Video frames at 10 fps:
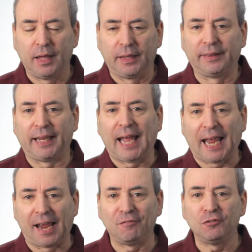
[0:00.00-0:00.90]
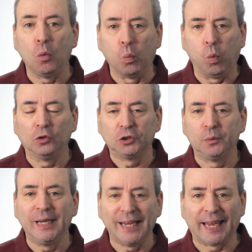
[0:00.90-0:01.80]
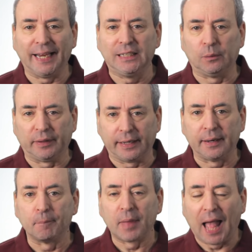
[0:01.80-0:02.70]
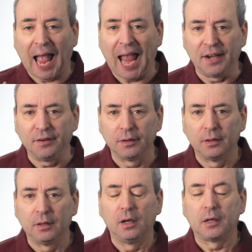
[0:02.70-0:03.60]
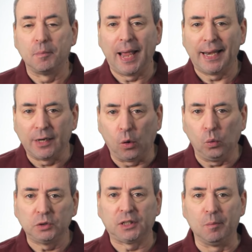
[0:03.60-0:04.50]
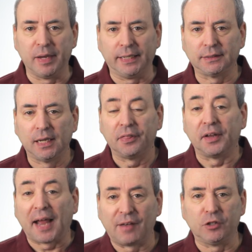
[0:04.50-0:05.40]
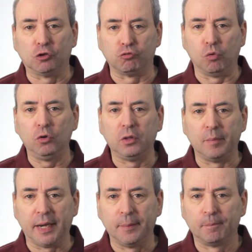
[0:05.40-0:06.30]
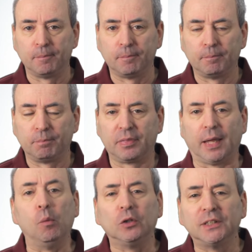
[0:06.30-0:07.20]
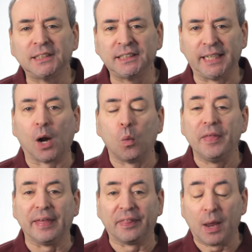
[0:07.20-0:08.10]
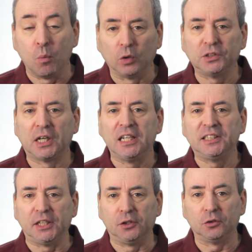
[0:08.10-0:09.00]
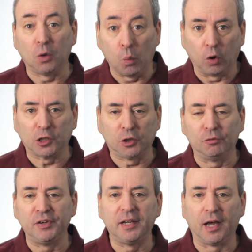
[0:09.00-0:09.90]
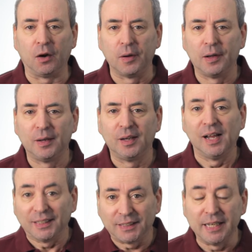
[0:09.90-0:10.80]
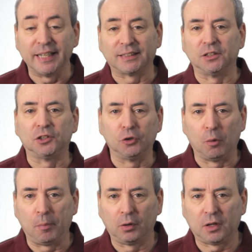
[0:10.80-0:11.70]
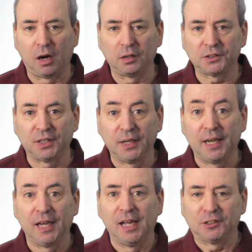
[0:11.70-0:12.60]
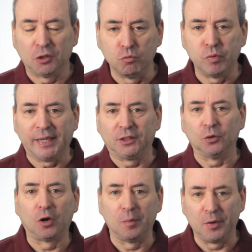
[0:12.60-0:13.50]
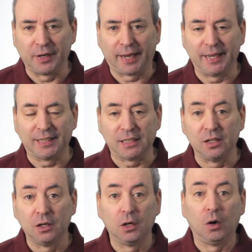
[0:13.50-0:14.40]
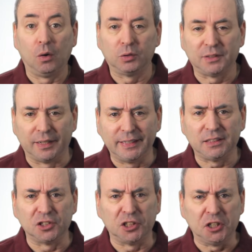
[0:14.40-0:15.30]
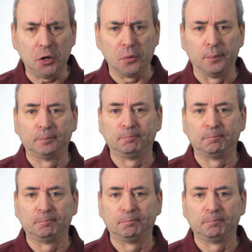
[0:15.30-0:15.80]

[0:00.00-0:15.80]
They have to want to engage with it. And compelling also means that having drawn them in, they want to stick with it. They want to continue to watch your video, to listen to your podcast, to read your communication, or to listen to you.